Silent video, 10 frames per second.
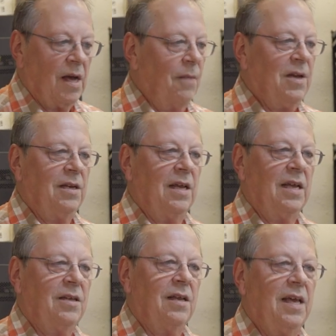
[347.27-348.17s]
I mean,
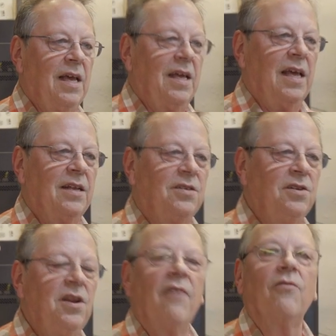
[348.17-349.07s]
it's
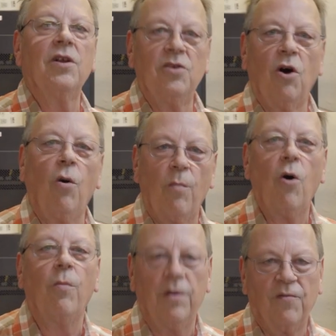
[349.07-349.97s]
never a dull
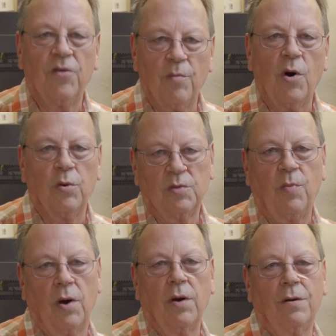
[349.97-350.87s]
moment for the most
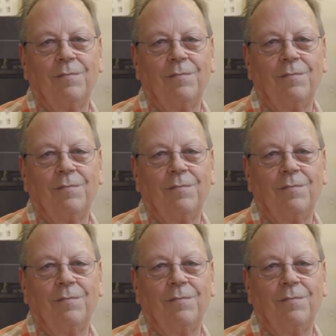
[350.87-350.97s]
part.